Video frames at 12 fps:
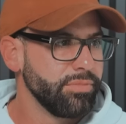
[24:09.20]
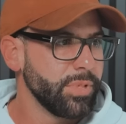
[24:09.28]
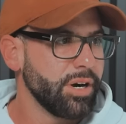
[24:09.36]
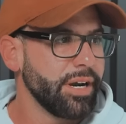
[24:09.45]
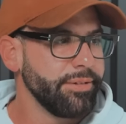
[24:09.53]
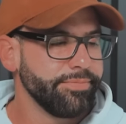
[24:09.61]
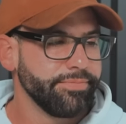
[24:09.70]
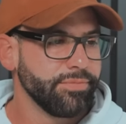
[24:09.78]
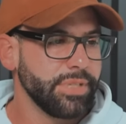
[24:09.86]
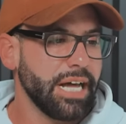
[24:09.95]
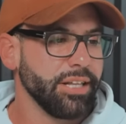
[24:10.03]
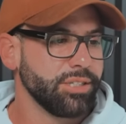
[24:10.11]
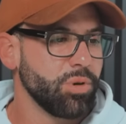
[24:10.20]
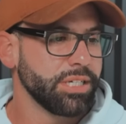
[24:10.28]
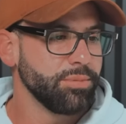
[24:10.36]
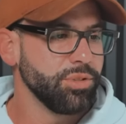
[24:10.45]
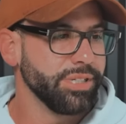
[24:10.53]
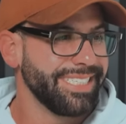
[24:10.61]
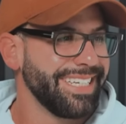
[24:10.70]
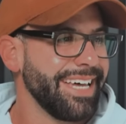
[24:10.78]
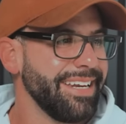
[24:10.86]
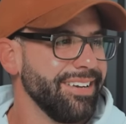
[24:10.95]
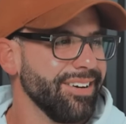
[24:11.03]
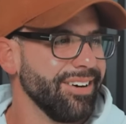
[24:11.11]
All right. Now let's watch him do a
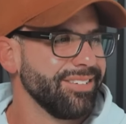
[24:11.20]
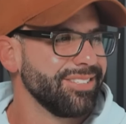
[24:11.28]
set here.